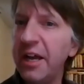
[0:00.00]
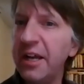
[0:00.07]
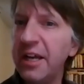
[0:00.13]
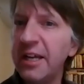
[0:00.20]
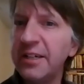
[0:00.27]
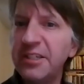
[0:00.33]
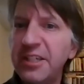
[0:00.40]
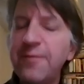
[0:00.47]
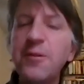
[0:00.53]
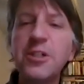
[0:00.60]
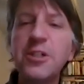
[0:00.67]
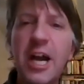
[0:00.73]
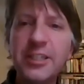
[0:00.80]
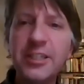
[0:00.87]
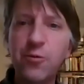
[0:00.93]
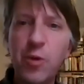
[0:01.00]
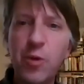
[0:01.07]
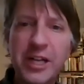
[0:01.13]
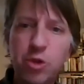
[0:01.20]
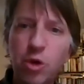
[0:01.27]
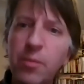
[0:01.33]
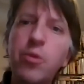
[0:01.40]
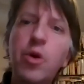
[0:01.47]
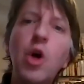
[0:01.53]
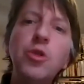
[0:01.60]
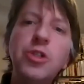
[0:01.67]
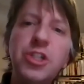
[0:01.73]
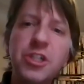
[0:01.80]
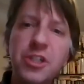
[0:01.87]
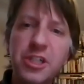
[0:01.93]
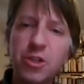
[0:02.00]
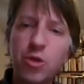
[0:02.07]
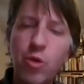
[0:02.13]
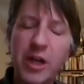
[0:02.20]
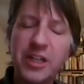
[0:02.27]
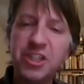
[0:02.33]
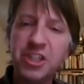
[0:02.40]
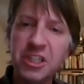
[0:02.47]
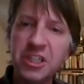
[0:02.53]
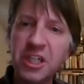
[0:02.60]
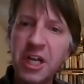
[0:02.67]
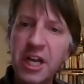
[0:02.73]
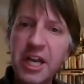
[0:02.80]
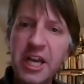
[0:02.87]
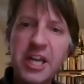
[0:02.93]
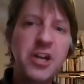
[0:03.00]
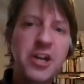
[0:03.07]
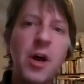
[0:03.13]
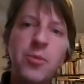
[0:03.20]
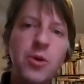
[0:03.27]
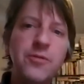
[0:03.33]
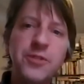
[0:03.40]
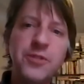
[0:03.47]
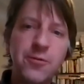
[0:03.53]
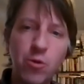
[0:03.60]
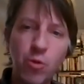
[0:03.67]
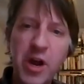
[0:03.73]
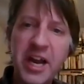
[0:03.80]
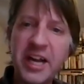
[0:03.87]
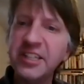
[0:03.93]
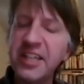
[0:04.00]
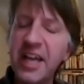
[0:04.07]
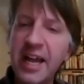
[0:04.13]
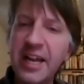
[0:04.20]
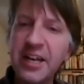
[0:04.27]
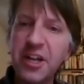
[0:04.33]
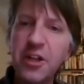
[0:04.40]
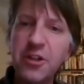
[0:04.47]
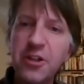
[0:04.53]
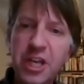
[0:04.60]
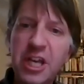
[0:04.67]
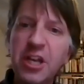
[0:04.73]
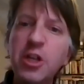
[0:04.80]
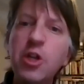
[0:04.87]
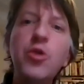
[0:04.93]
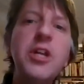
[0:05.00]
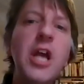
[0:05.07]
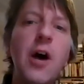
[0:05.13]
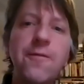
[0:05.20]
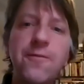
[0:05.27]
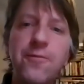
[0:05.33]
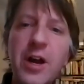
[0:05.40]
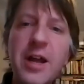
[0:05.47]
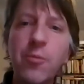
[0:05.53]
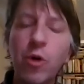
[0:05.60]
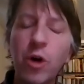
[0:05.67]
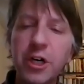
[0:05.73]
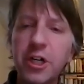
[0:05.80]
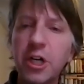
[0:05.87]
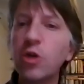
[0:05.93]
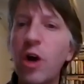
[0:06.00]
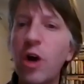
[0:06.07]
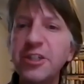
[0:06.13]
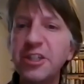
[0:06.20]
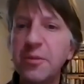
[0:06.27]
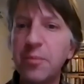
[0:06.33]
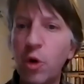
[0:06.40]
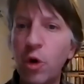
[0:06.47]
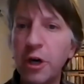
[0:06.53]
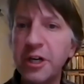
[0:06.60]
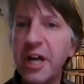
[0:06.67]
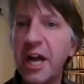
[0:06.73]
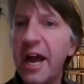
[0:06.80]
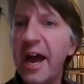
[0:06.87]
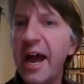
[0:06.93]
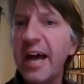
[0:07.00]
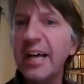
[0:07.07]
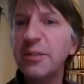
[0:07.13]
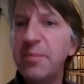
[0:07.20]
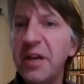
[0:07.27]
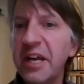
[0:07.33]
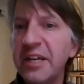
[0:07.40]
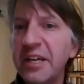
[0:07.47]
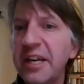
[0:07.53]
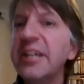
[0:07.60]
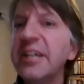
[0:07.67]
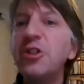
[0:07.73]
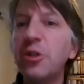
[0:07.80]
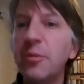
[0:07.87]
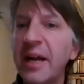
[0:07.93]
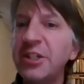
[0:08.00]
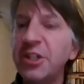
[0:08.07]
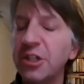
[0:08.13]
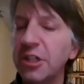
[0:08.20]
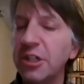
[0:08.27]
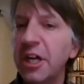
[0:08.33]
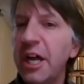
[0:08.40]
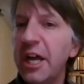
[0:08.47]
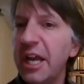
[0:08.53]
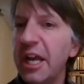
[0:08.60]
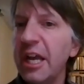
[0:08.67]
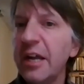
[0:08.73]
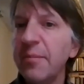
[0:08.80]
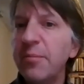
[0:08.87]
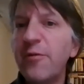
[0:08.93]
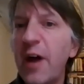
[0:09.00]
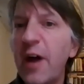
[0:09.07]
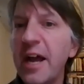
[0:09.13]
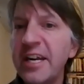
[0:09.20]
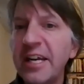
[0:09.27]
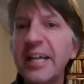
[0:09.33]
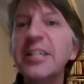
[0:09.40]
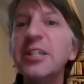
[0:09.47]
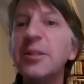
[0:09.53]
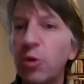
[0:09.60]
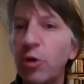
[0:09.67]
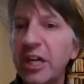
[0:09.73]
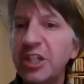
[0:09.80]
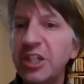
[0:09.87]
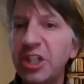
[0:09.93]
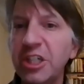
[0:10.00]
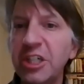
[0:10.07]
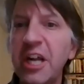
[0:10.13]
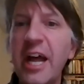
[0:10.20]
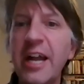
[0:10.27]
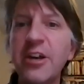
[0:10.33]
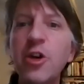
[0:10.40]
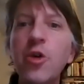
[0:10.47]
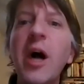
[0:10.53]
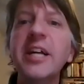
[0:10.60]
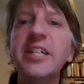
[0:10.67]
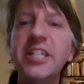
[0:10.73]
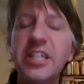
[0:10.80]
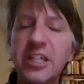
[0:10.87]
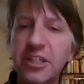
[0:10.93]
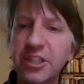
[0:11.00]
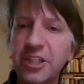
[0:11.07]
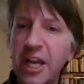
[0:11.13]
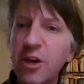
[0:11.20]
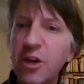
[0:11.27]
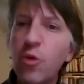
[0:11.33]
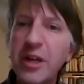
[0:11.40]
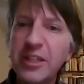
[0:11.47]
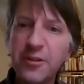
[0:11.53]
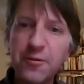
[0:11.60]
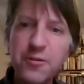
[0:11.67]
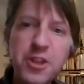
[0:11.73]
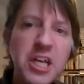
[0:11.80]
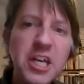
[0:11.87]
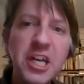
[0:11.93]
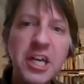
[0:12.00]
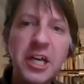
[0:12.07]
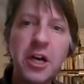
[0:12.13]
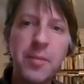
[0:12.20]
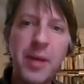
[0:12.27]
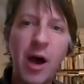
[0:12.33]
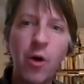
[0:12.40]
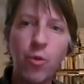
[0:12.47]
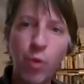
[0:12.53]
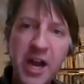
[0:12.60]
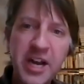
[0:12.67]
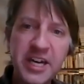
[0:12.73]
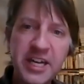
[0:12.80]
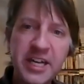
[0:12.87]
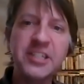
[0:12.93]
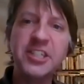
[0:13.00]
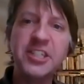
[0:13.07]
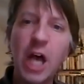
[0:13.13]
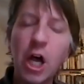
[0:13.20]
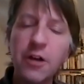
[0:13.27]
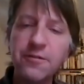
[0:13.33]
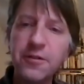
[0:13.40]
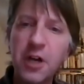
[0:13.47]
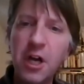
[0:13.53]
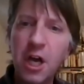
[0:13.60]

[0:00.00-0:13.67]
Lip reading: in different kinds of ways to approach this question in a number of different ways. And the UDL framework across the board has been instrumental in providing inspiration and new ideas and new ways of thinking about writing itself,